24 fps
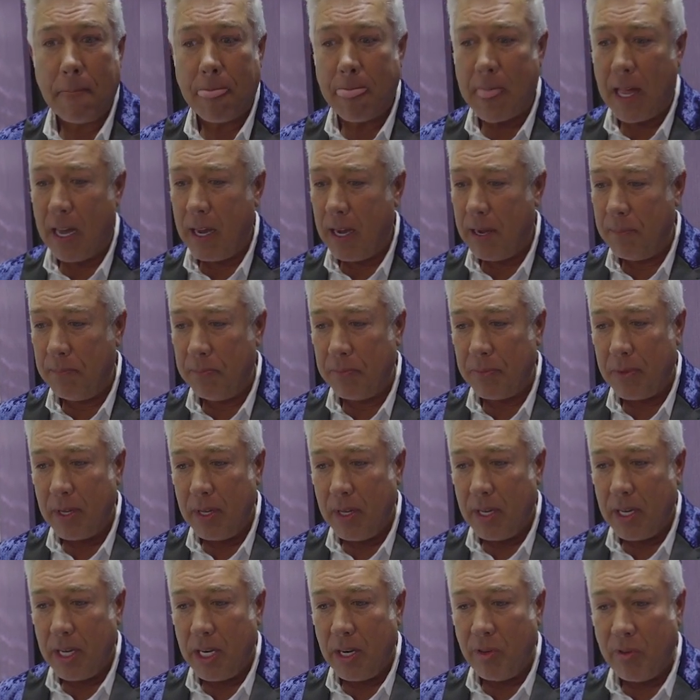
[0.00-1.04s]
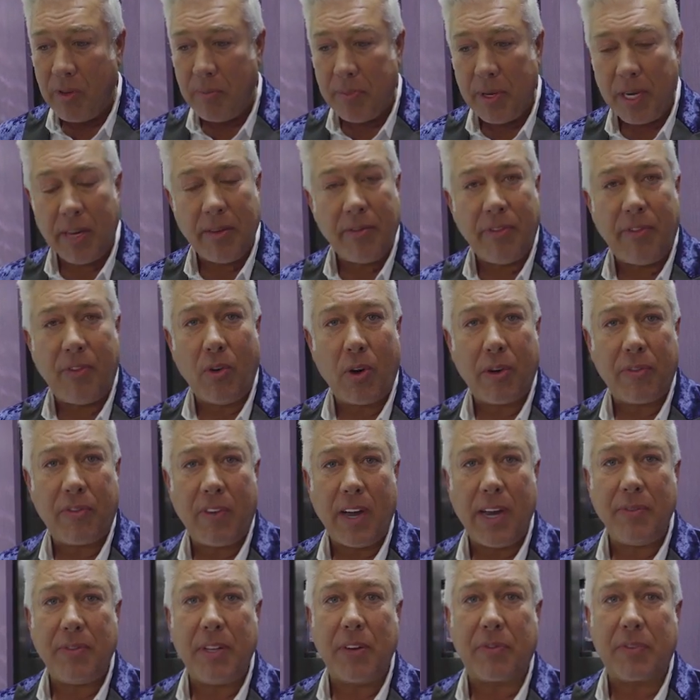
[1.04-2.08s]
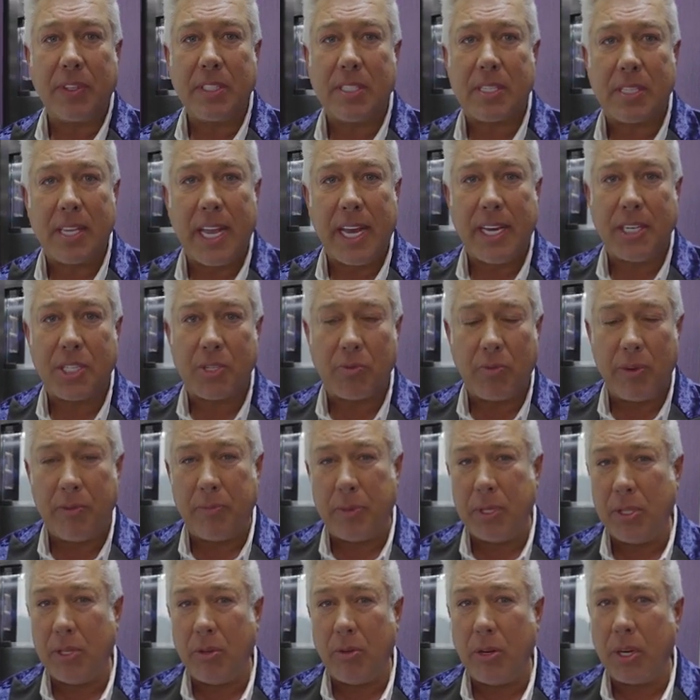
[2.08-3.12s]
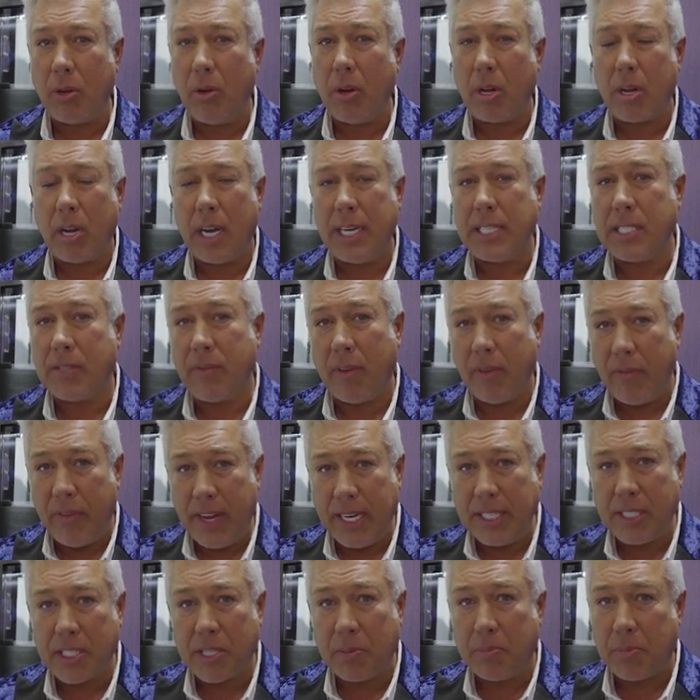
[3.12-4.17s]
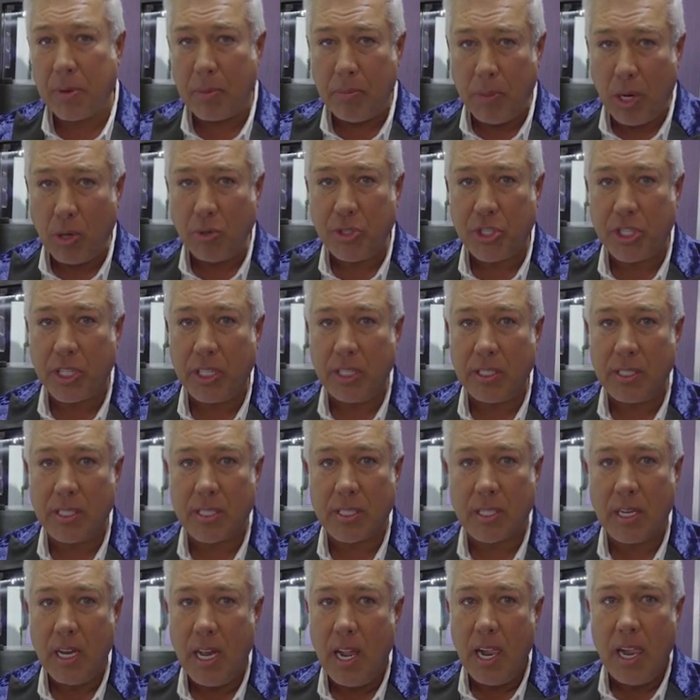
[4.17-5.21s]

Um, you know, we've been in four or five different states. We've been doing all kinds of events and promotions.